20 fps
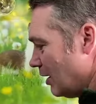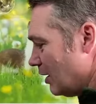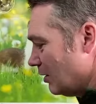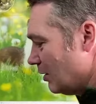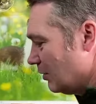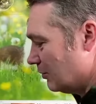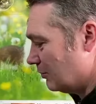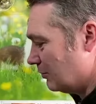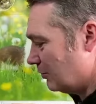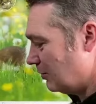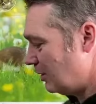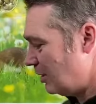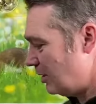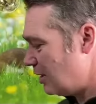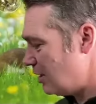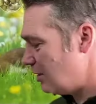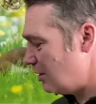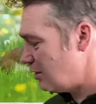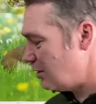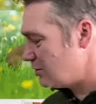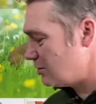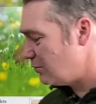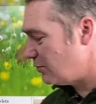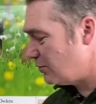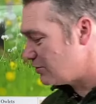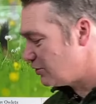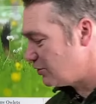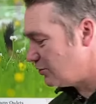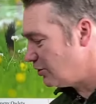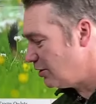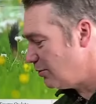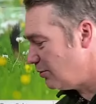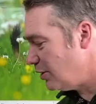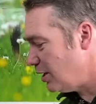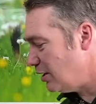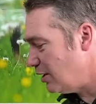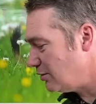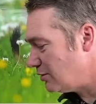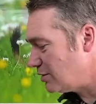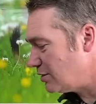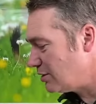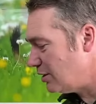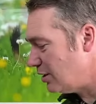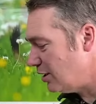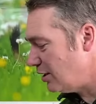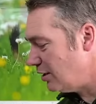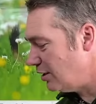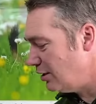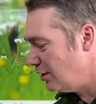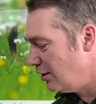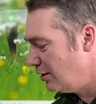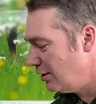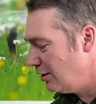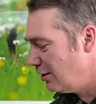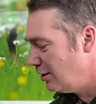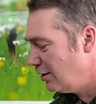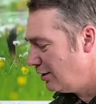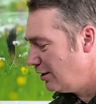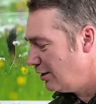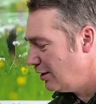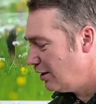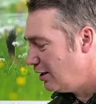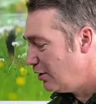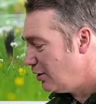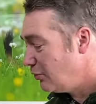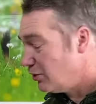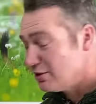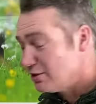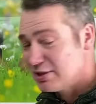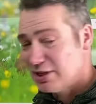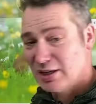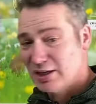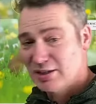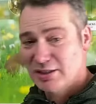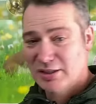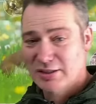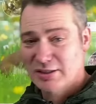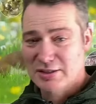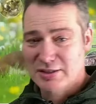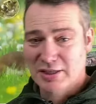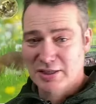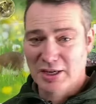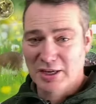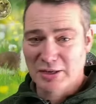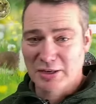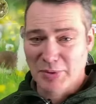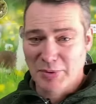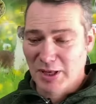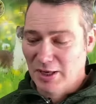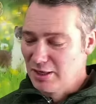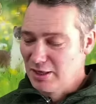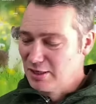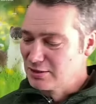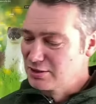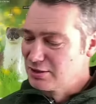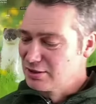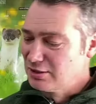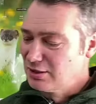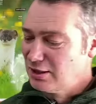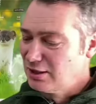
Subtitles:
Yeah. So we'll talk about what's actually inside a pellet.